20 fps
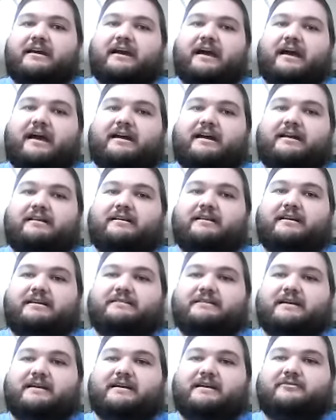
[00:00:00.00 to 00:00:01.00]
and
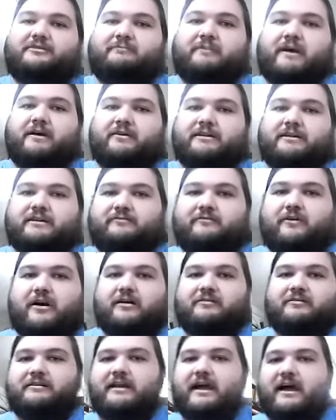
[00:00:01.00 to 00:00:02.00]
he's actually buried in
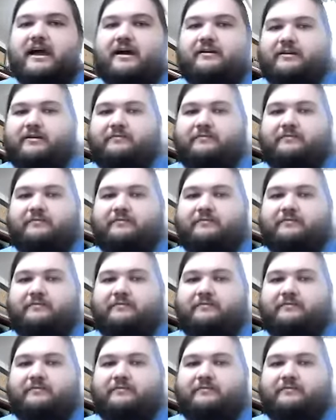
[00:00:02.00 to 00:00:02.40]
Rockland County.